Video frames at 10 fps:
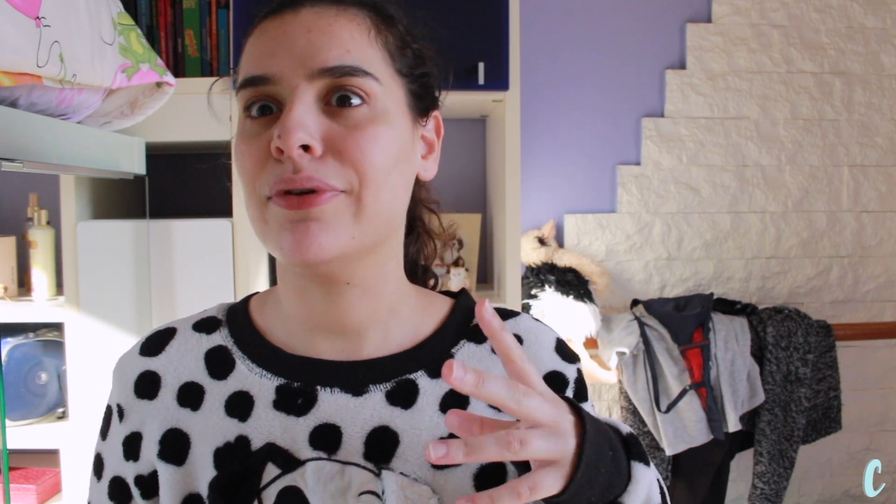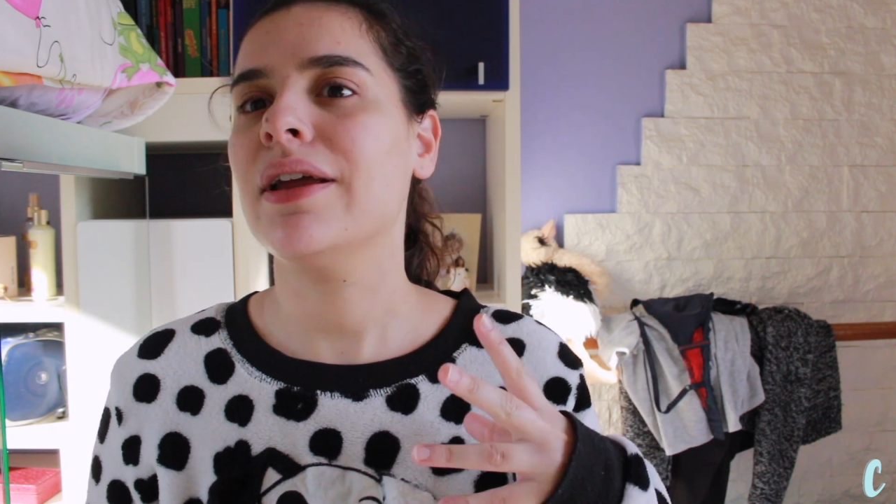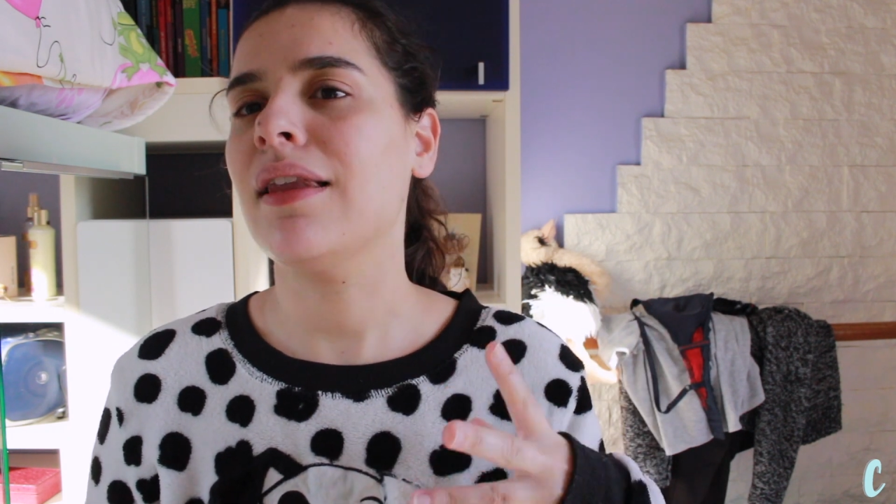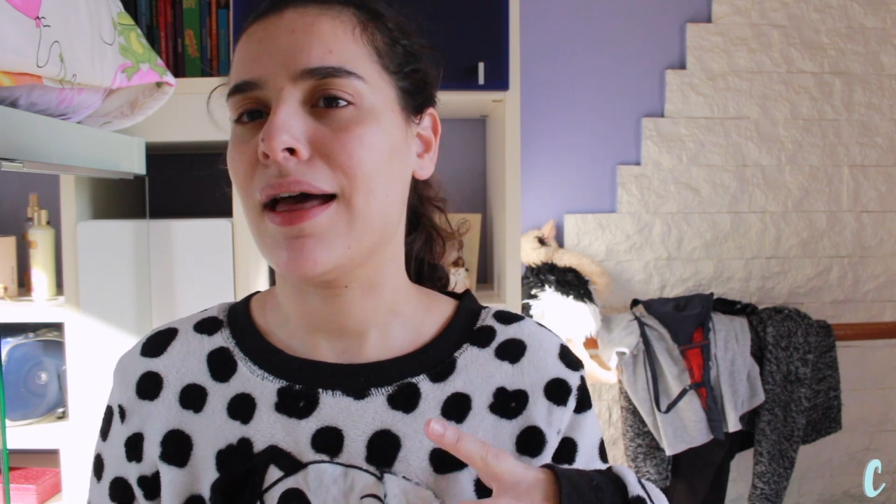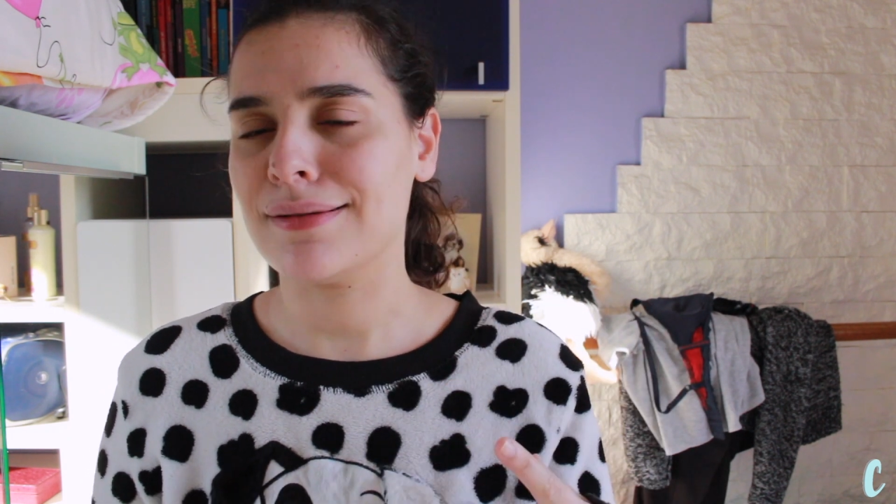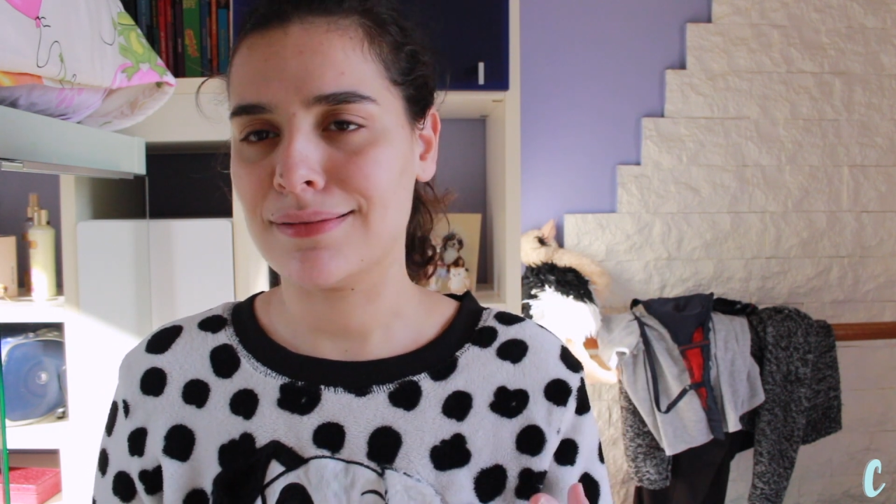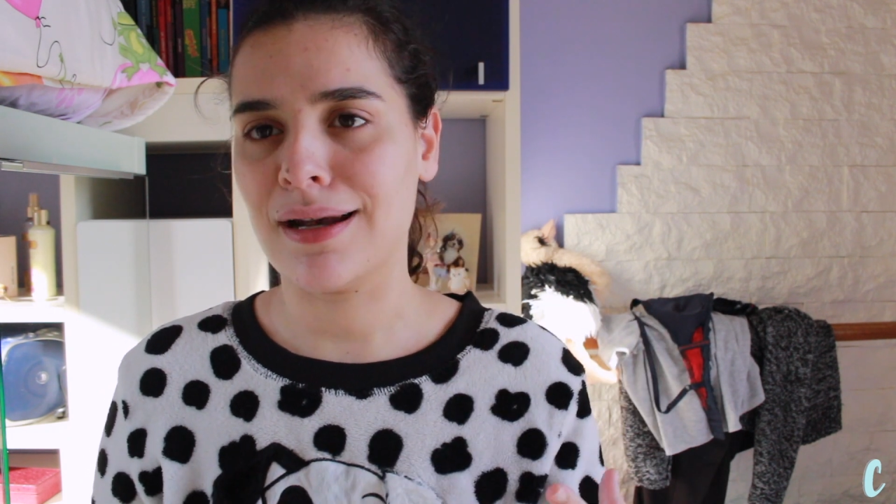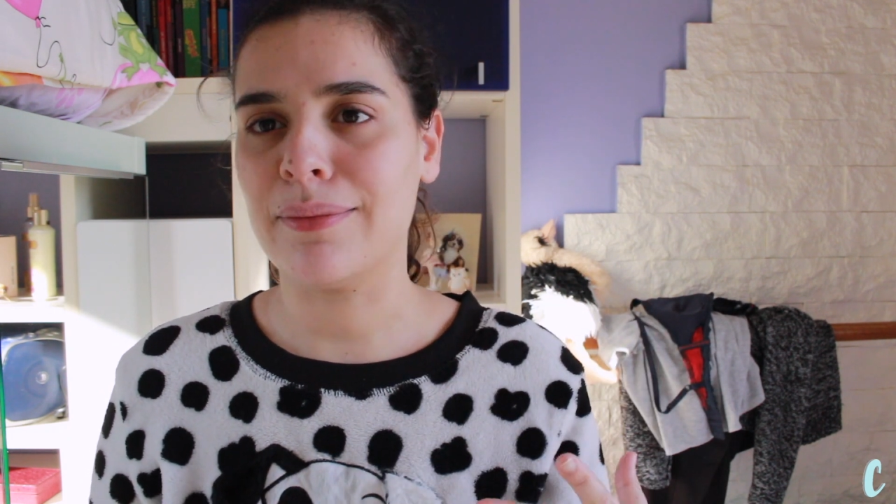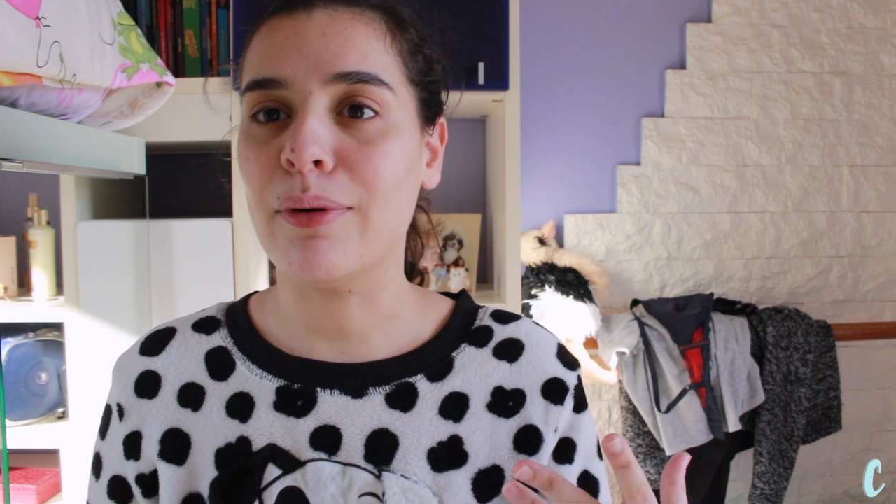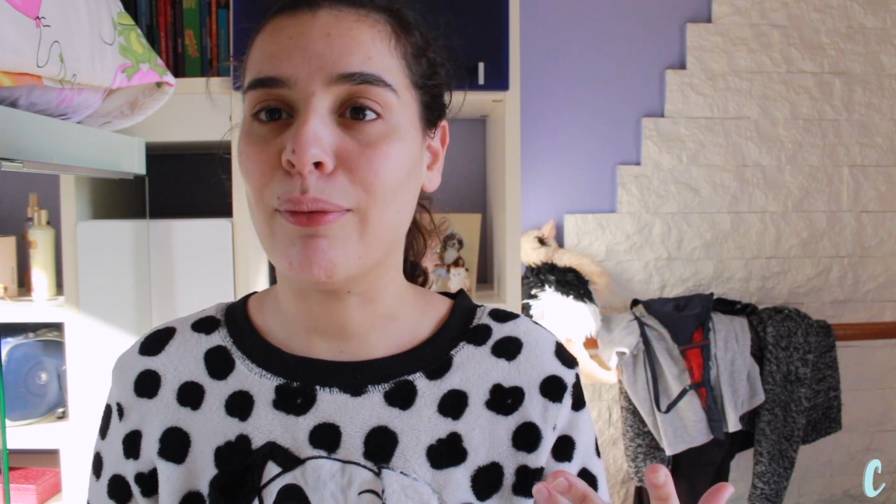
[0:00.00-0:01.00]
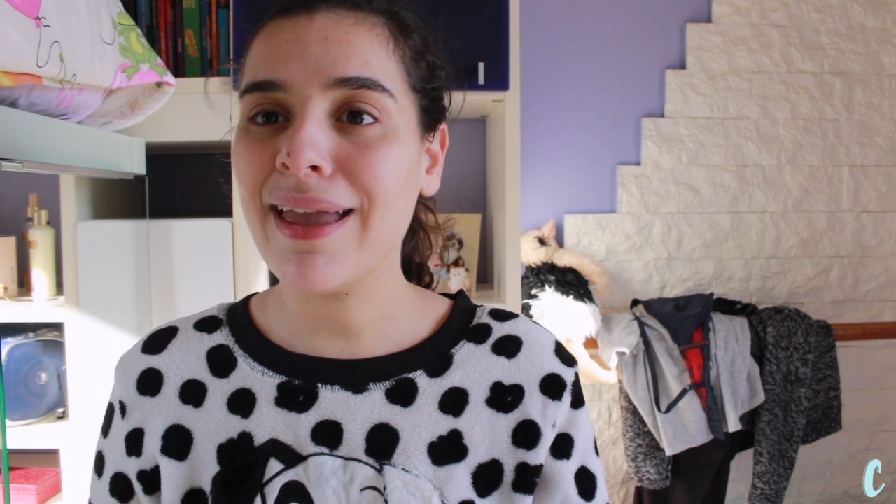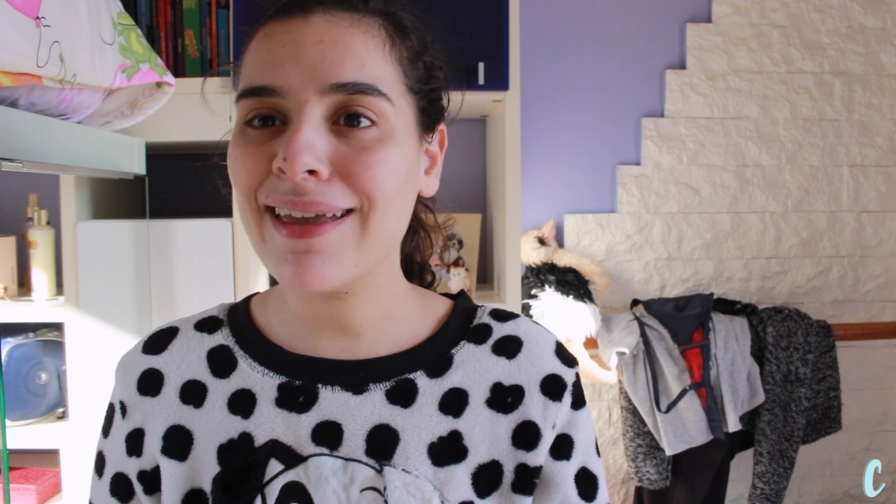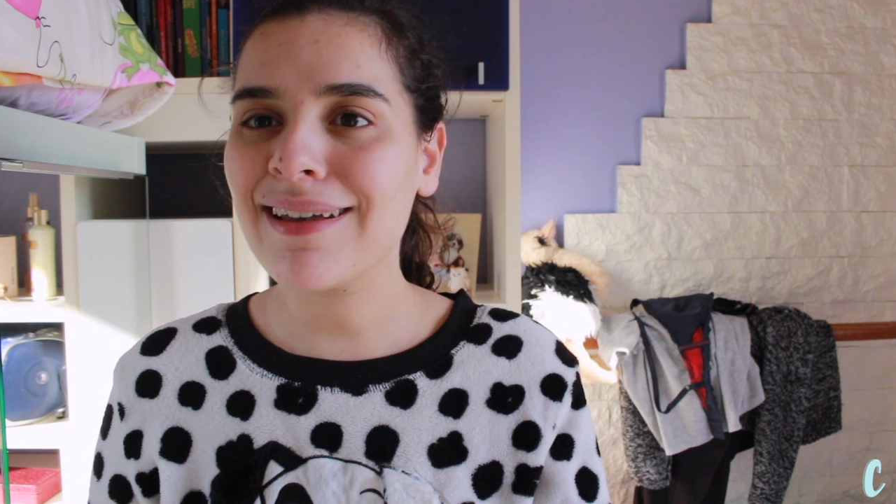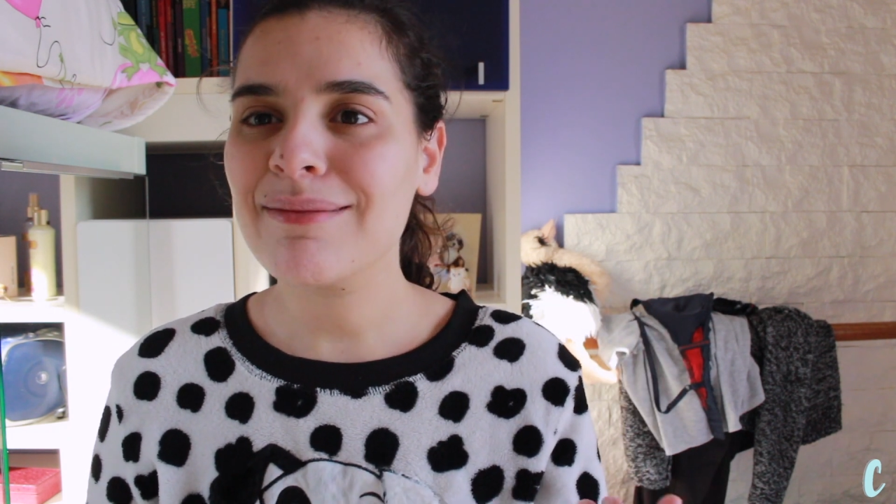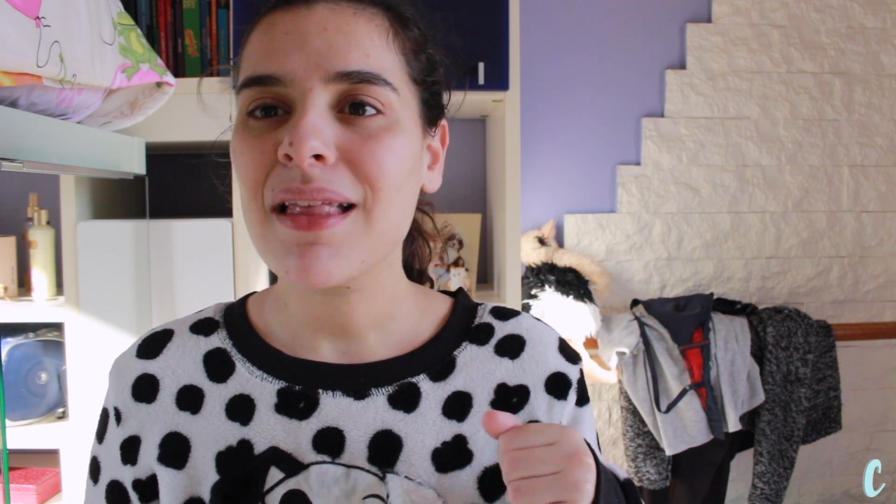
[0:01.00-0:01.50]
realize that I'm
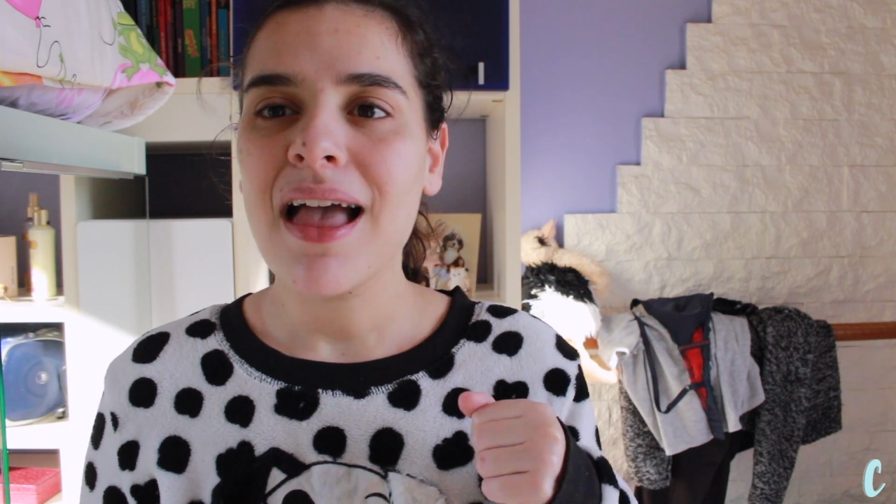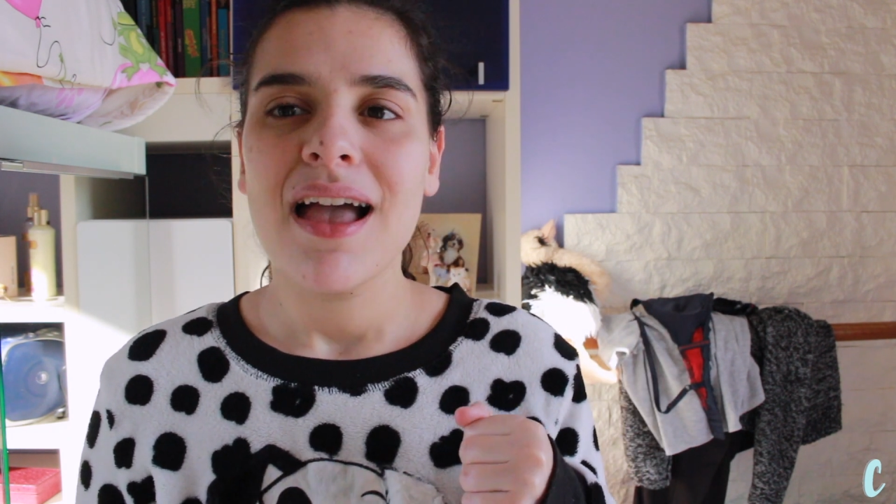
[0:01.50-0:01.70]
awake,